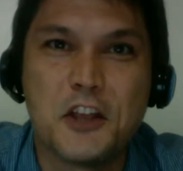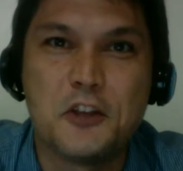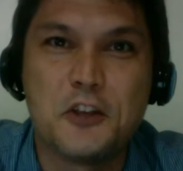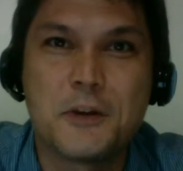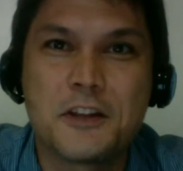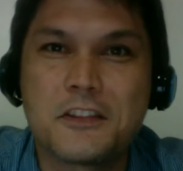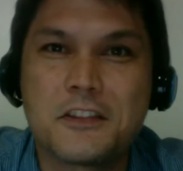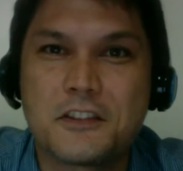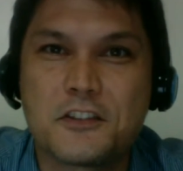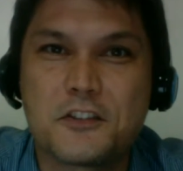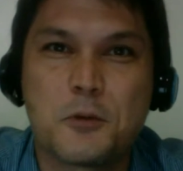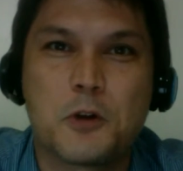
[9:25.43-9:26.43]
you might think
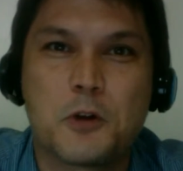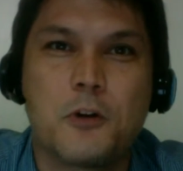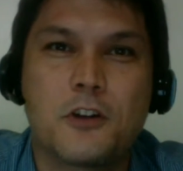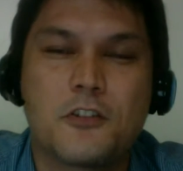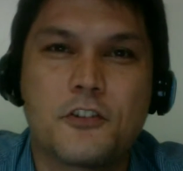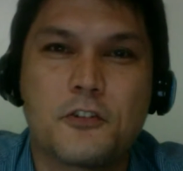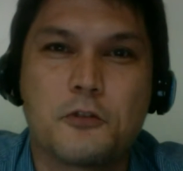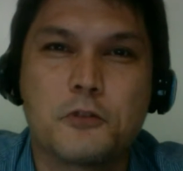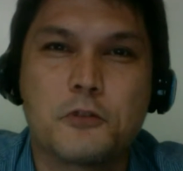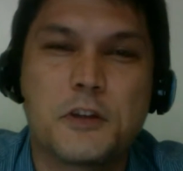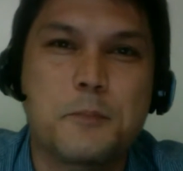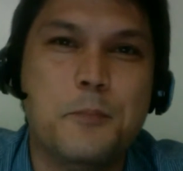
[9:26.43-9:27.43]
that smartwatches are a
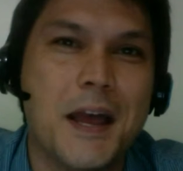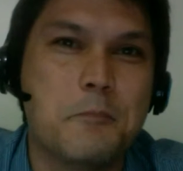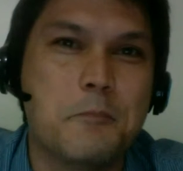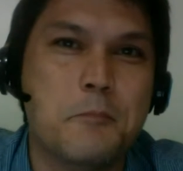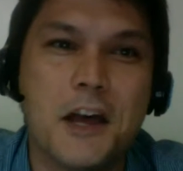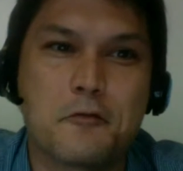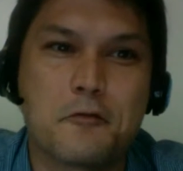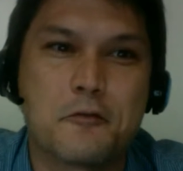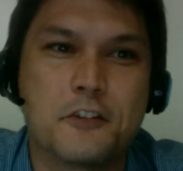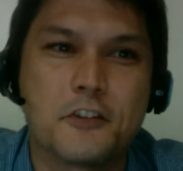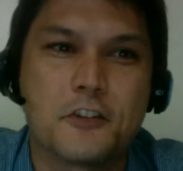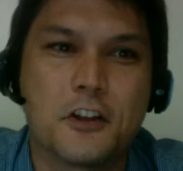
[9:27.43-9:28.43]
really bad bet for
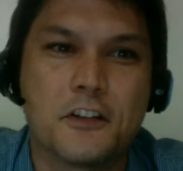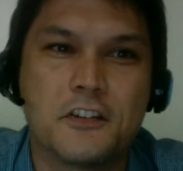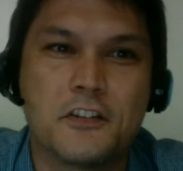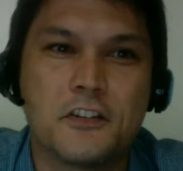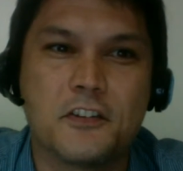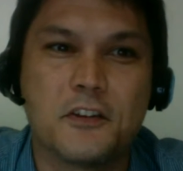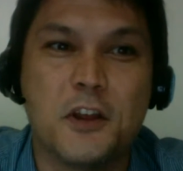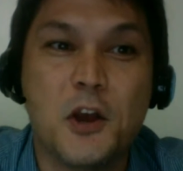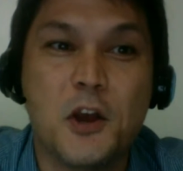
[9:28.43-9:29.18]
this holiday season,